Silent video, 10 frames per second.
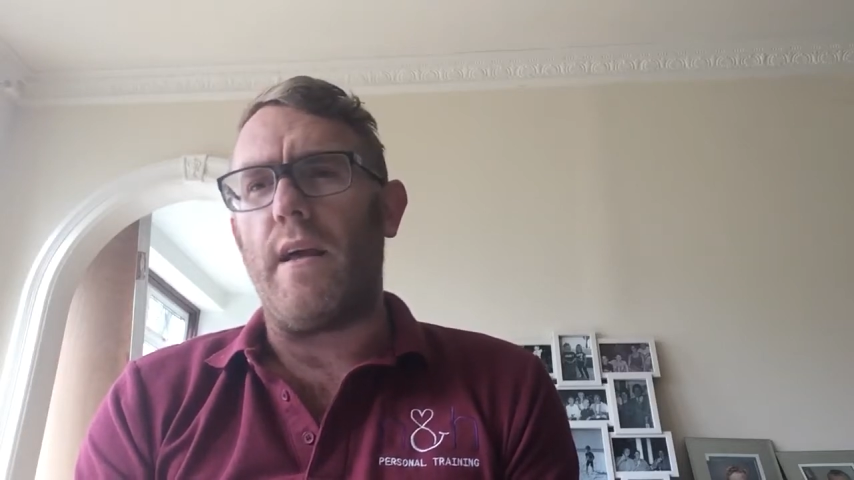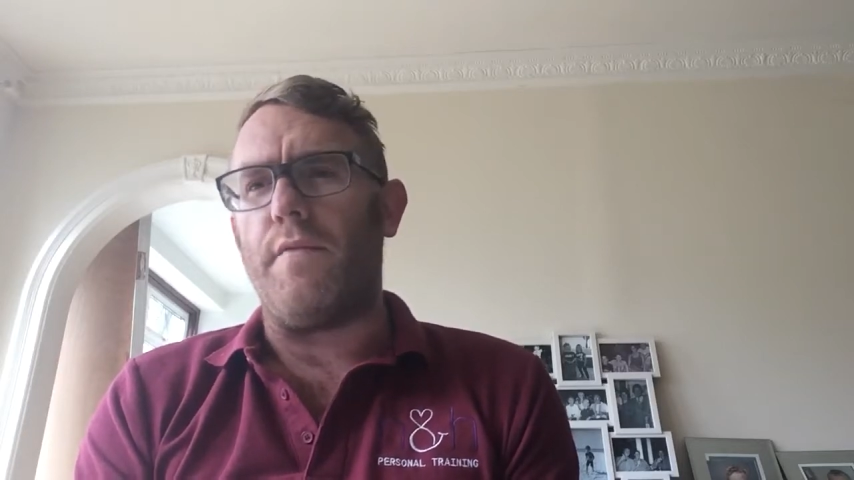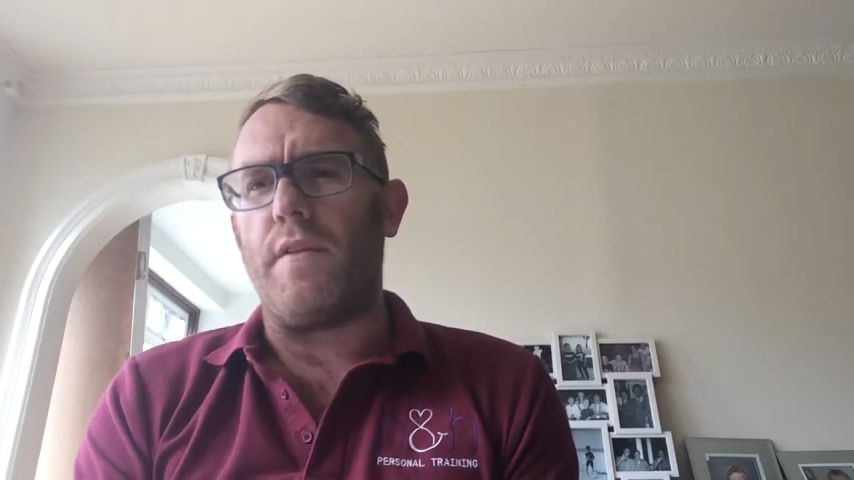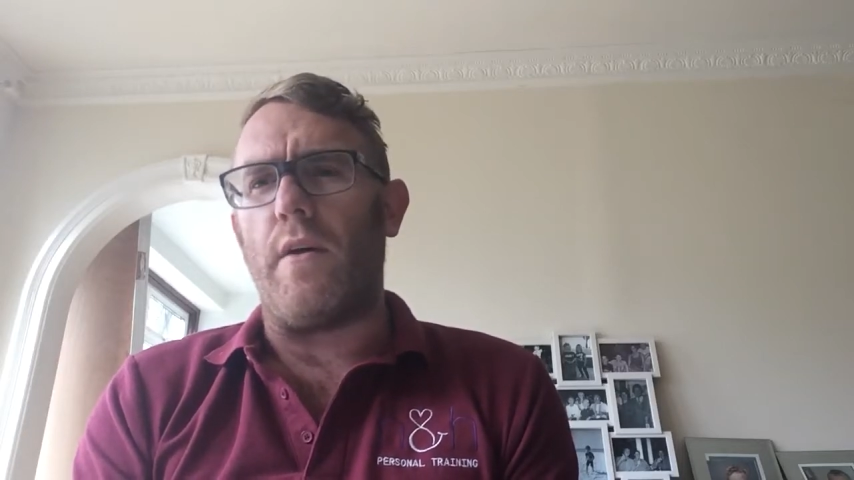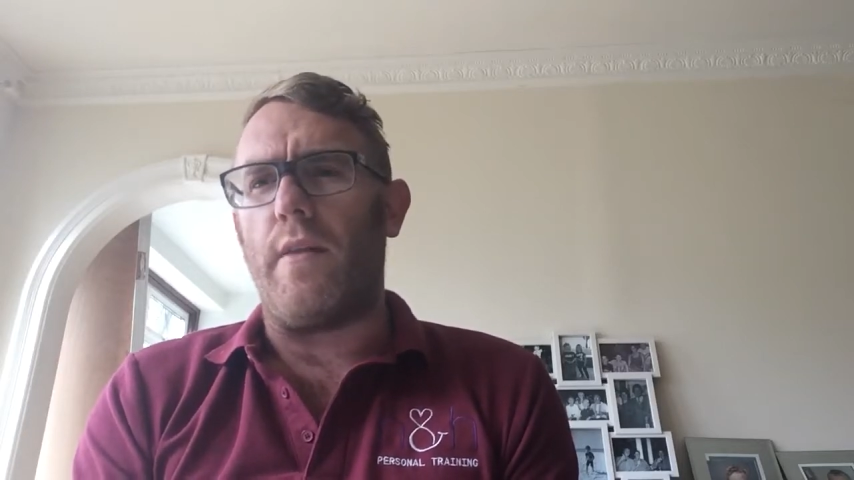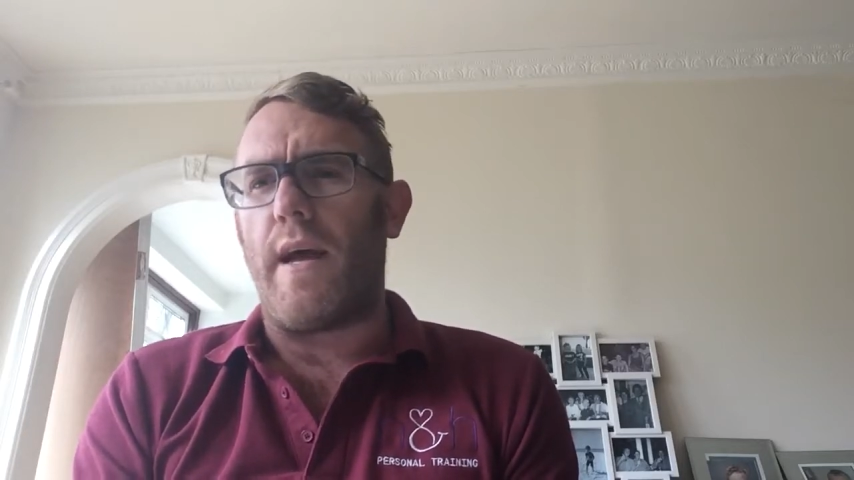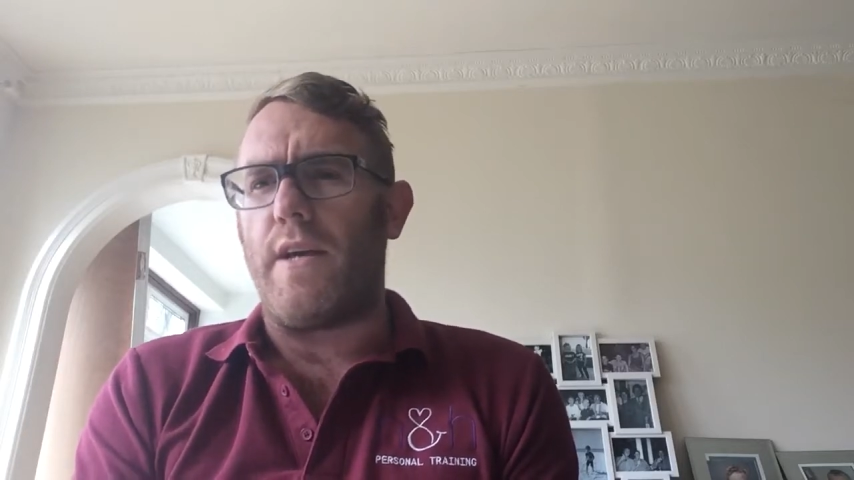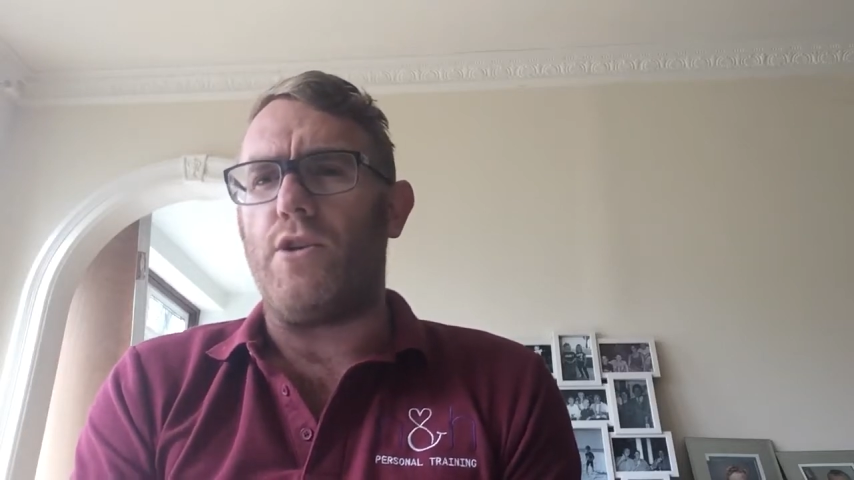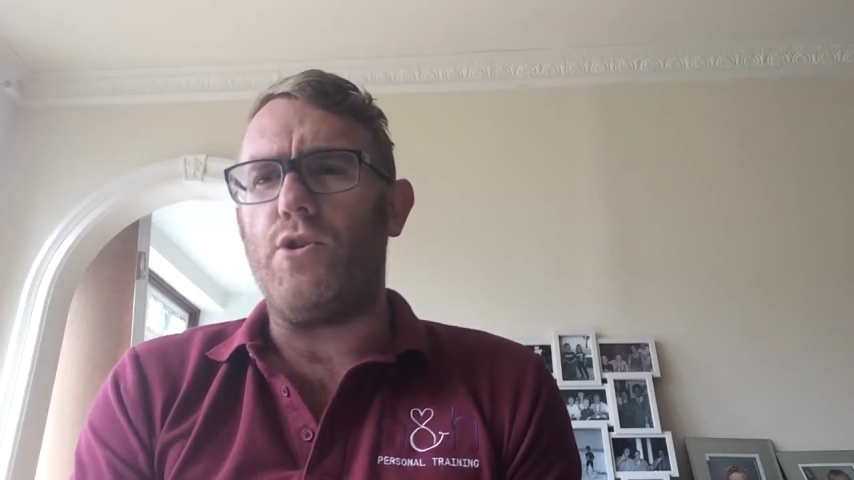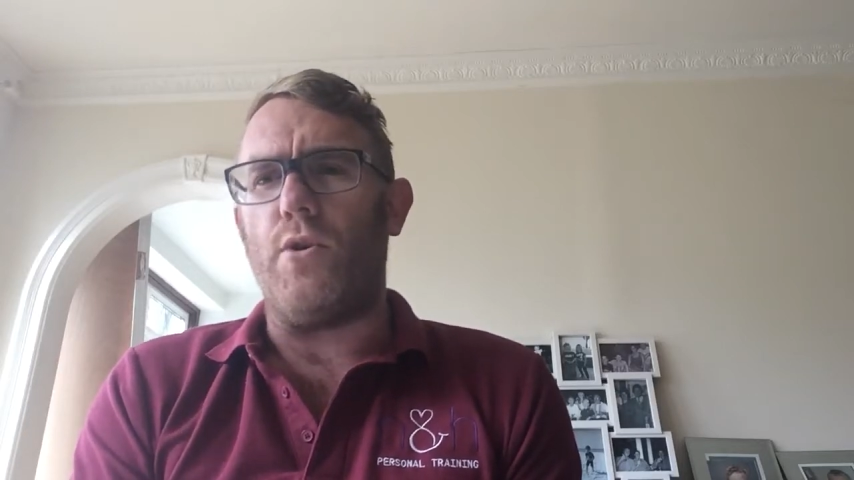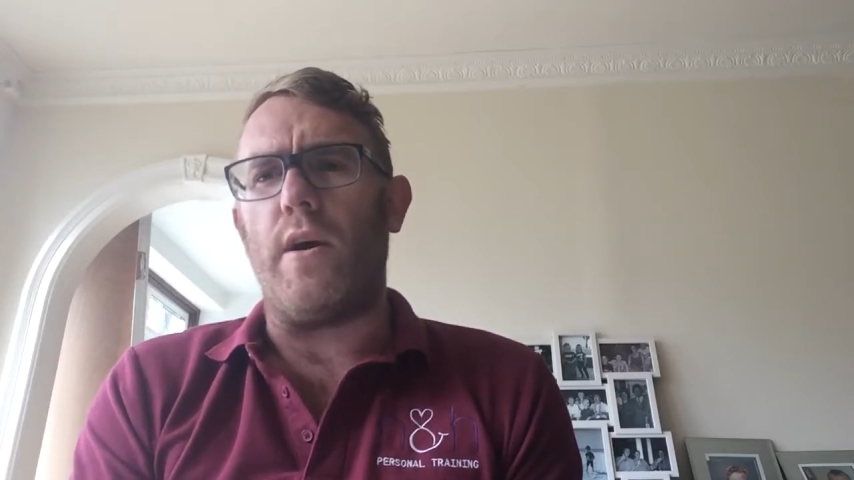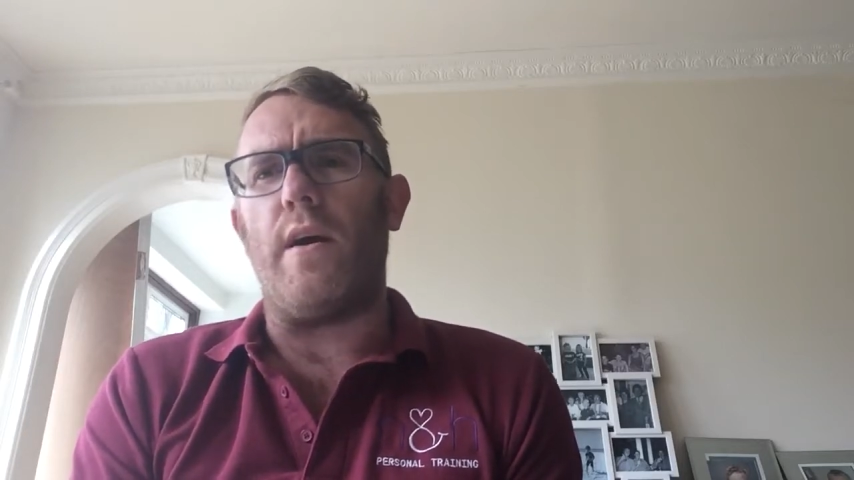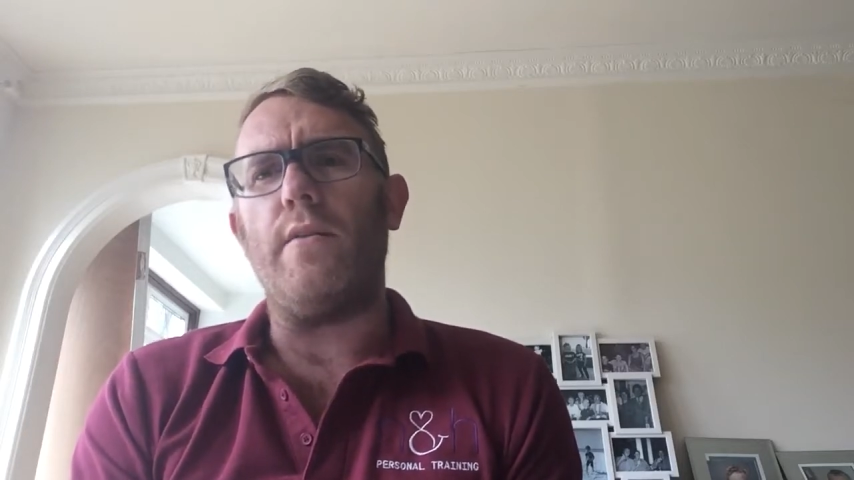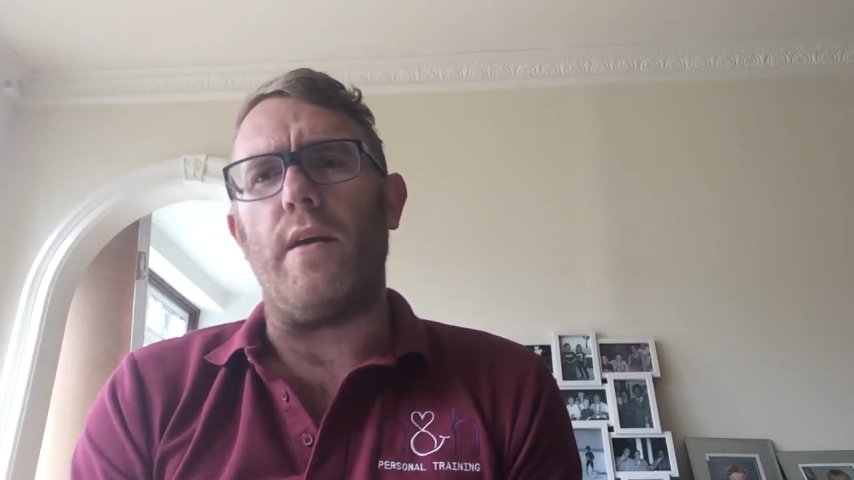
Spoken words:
even though that is sugar,